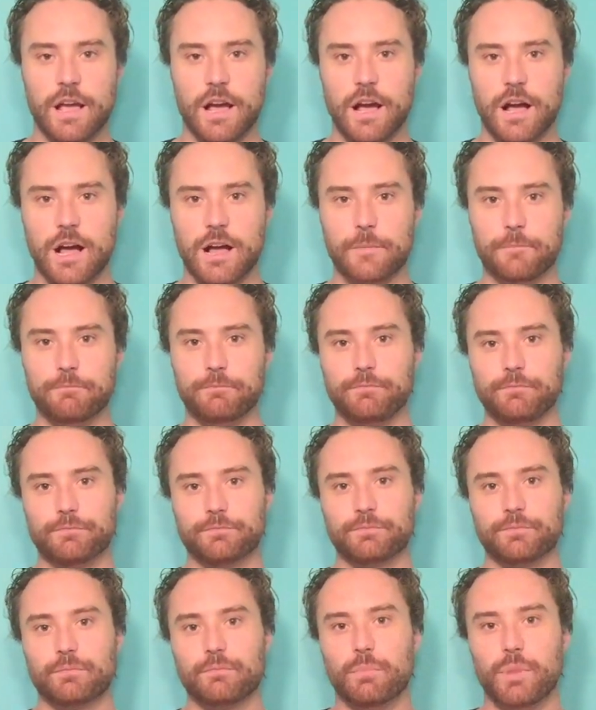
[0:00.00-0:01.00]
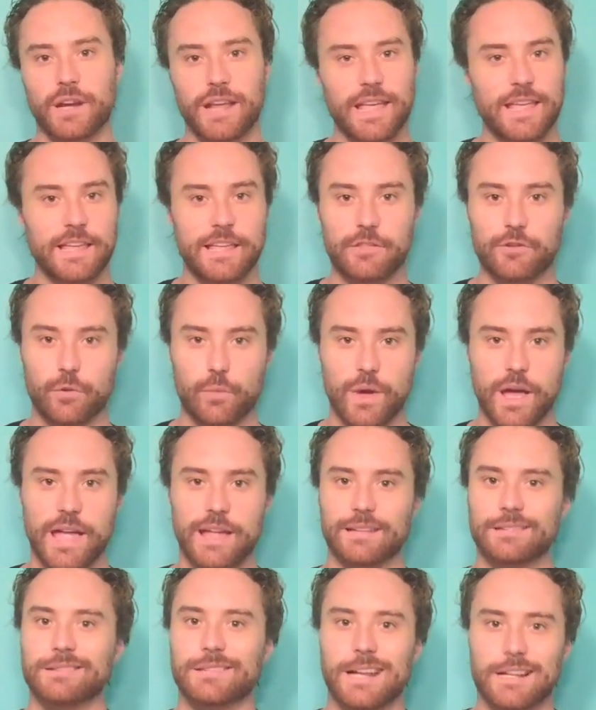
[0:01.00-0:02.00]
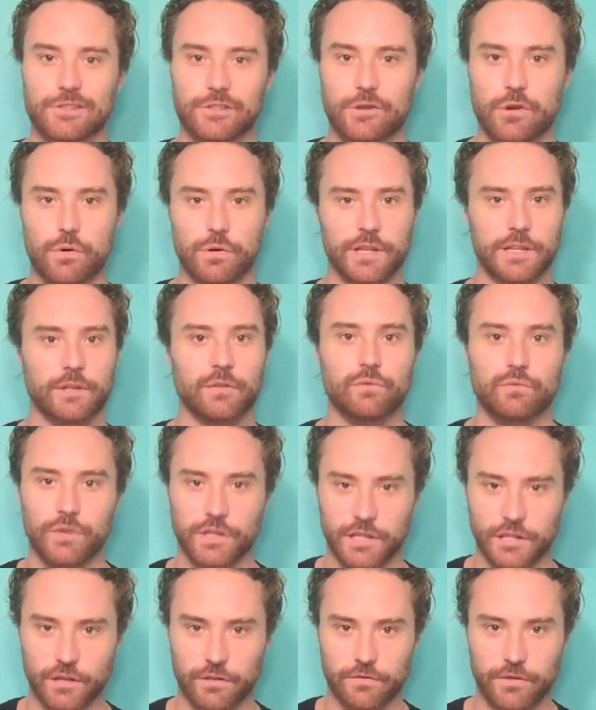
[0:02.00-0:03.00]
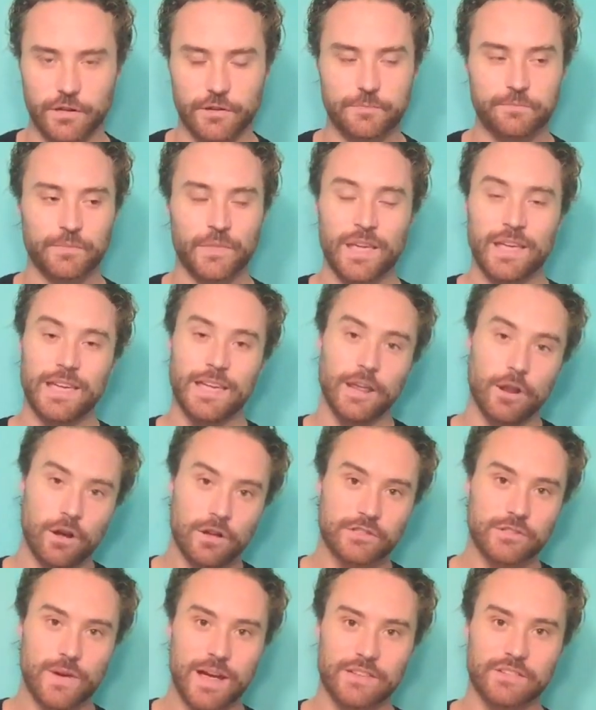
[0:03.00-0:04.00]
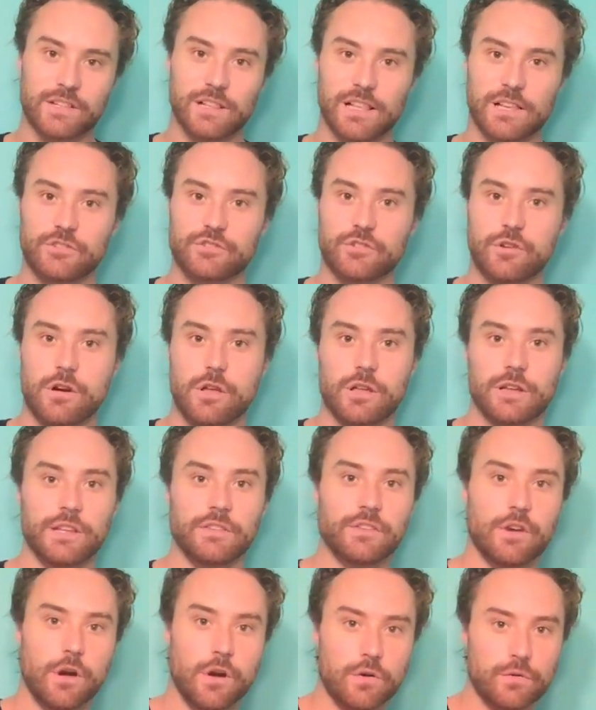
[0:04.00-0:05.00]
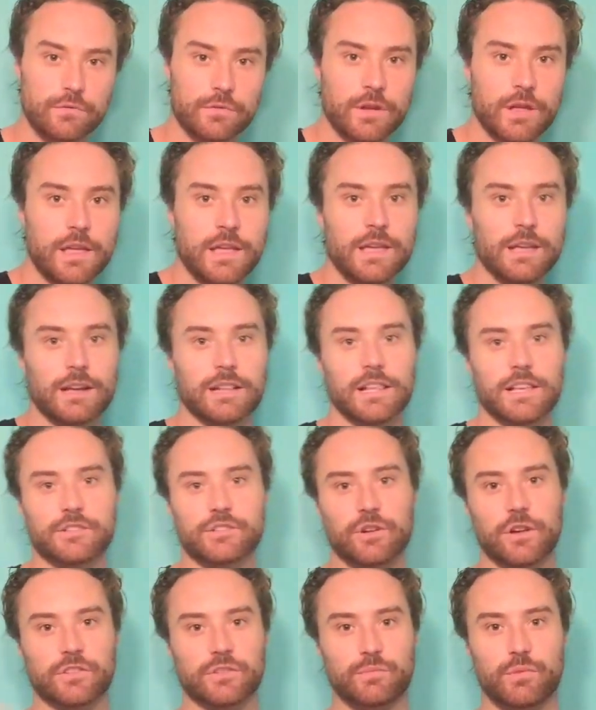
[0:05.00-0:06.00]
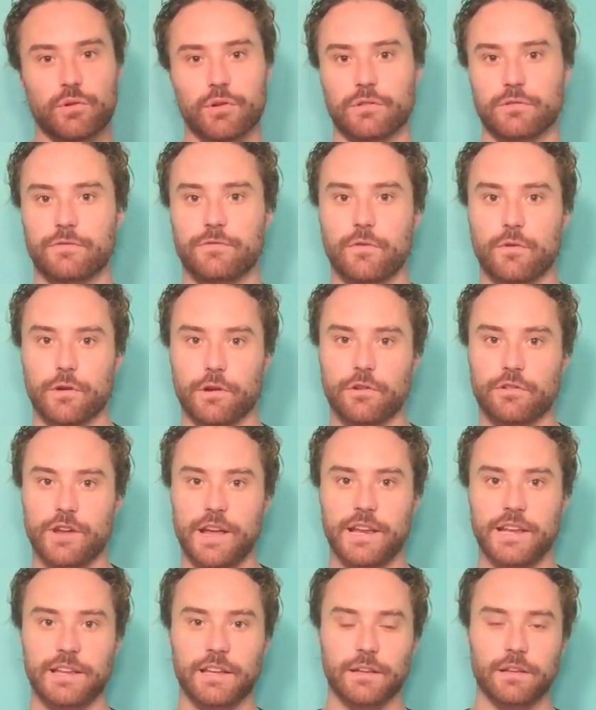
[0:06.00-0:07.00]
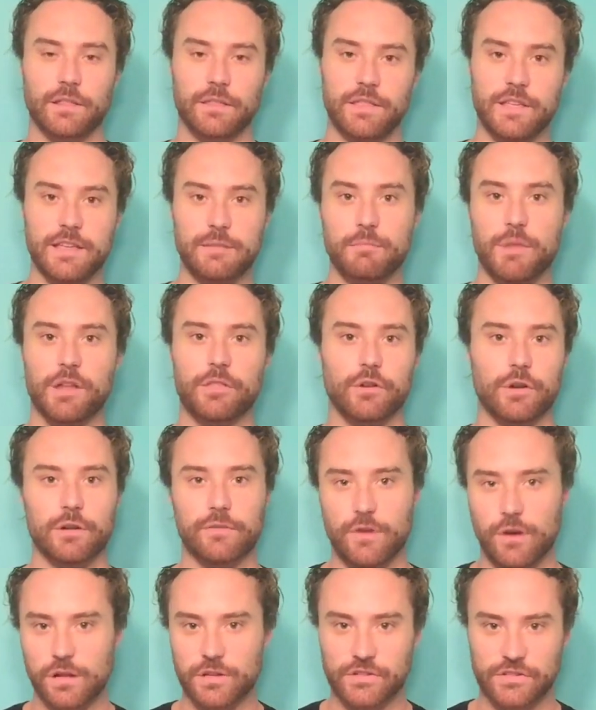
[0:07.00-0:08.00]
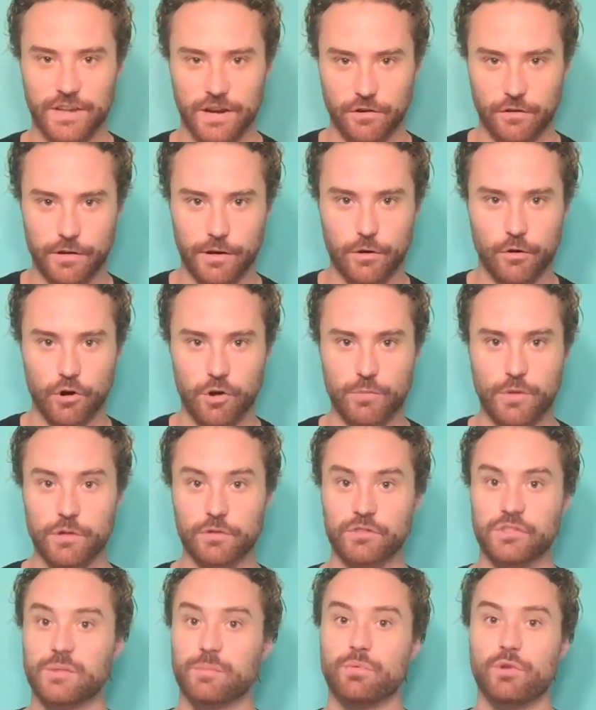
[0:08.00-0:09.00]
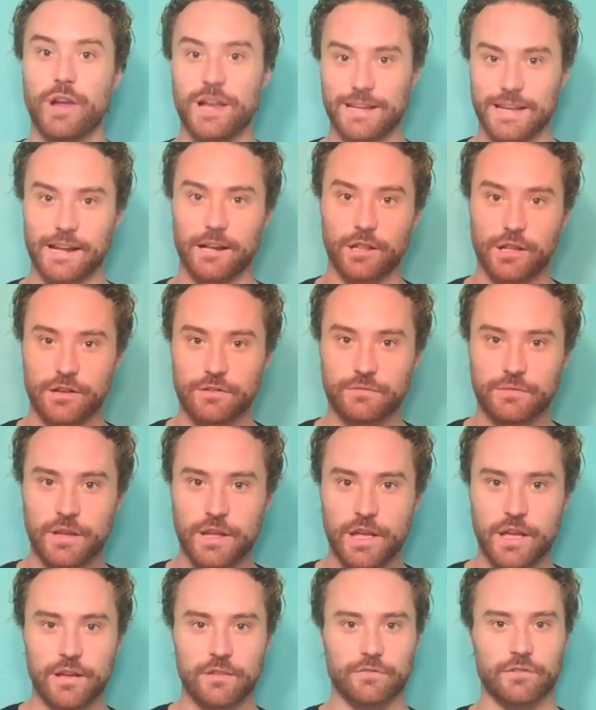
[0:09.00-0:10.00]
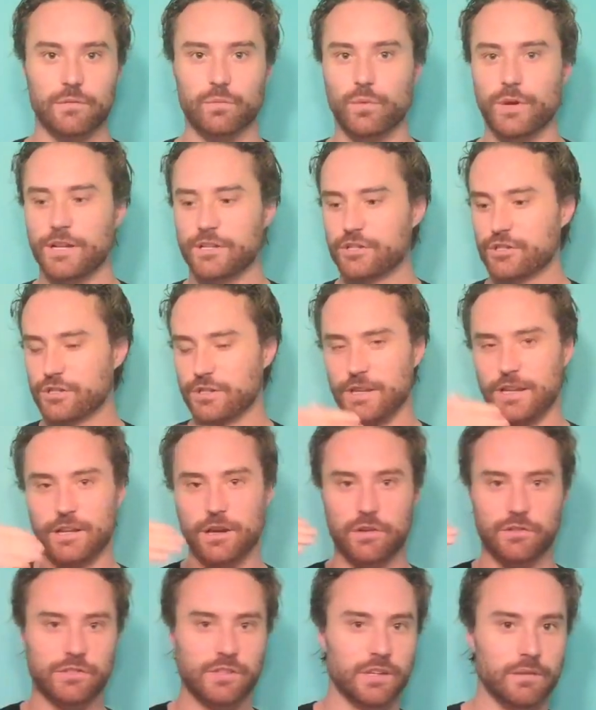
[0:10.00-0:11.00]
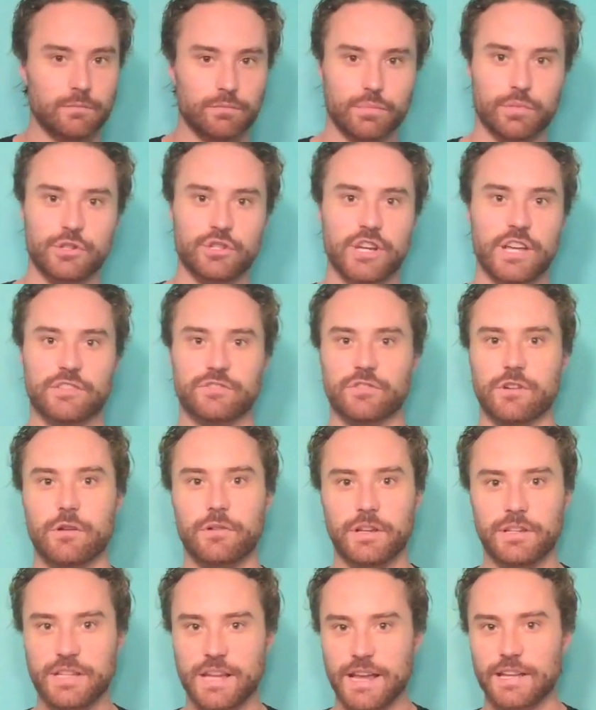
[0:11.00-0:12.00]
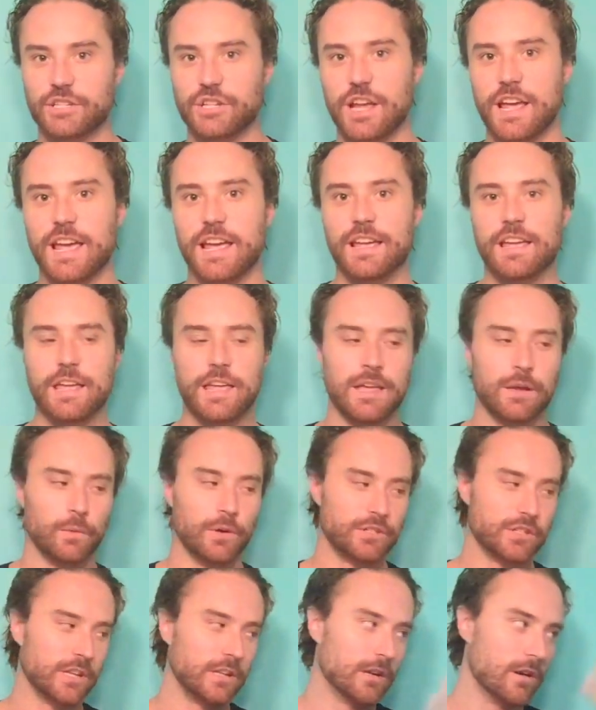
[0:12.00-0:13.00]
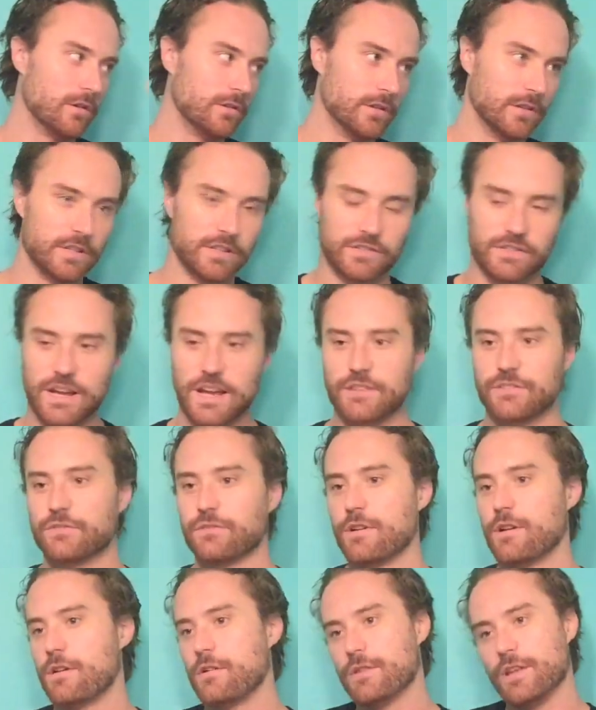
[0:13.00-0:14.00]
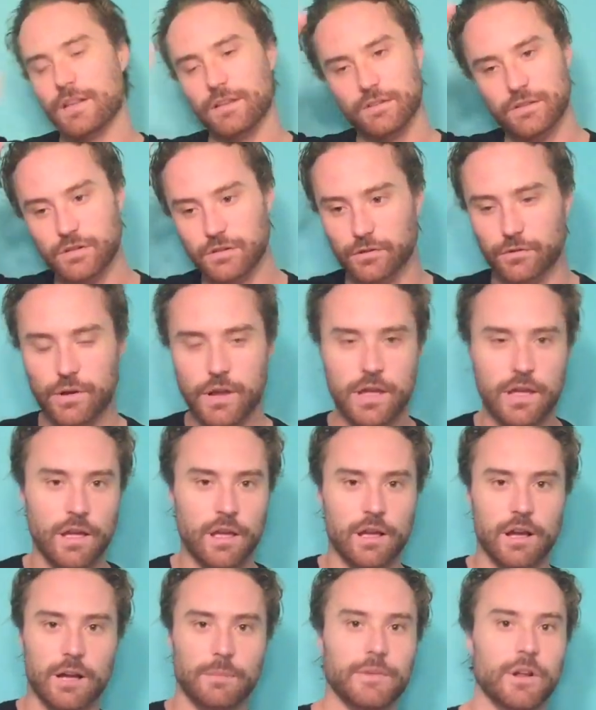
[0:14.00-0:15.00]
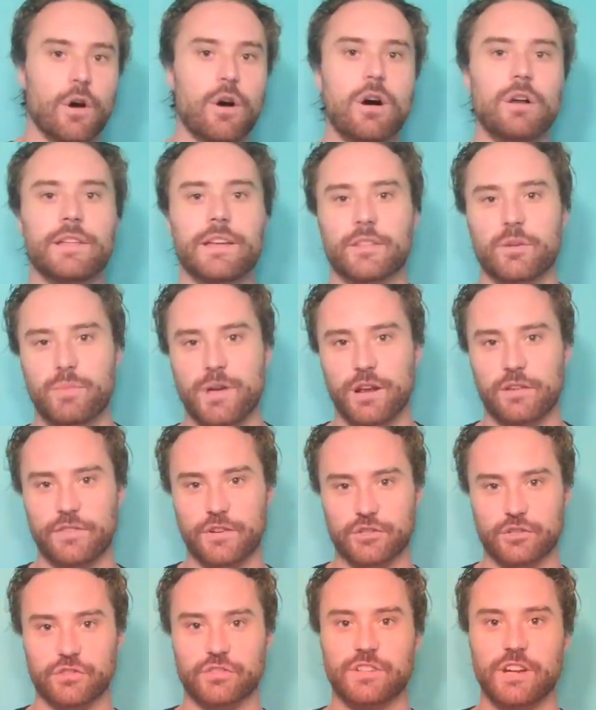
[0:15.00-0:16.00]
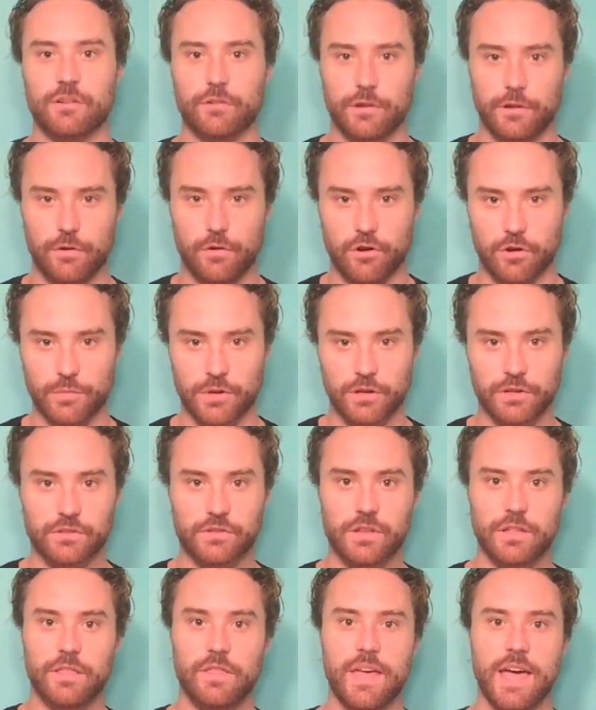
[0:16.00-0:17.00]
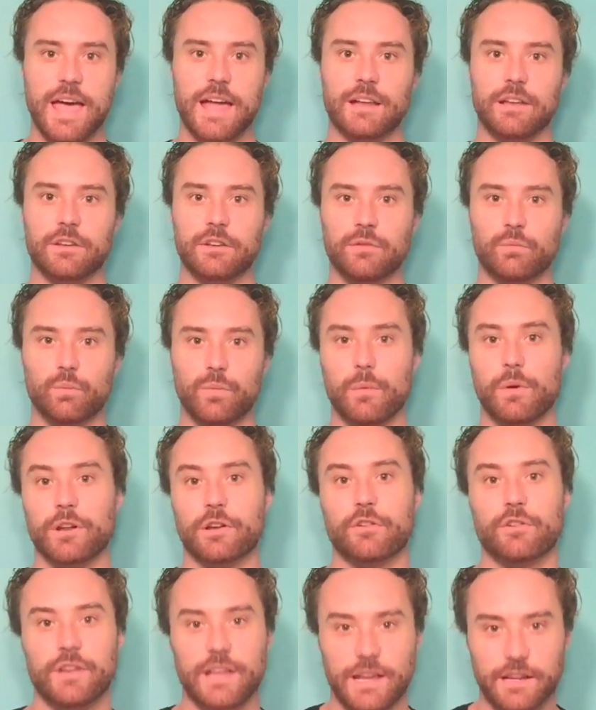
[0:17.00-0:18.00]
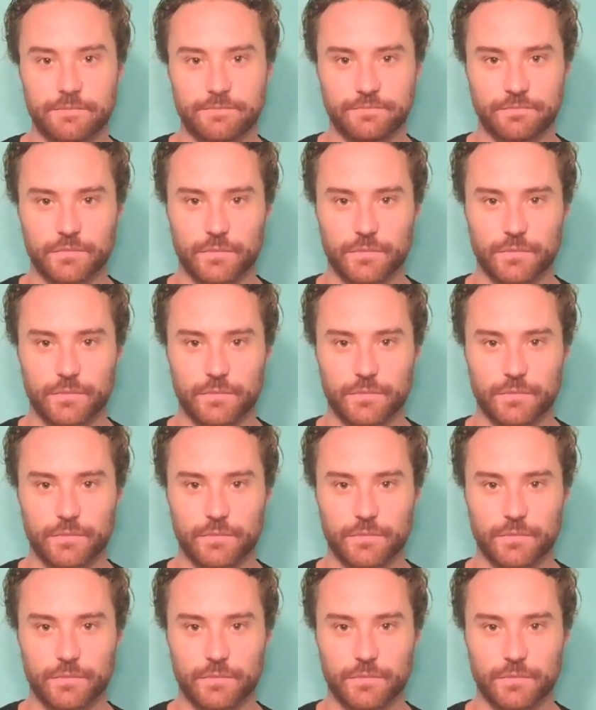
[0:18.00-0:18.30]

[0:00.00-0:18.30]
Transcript: But either way, lots of choline, really good for you. It also has cholesterol on its own. Cholesterol is important for creating the mother of all steroid hormones, pregnenolone, from which it goes to progesterone and DHA, which can go to testosterone and to all the other beneficial steroid hormones that we want to create.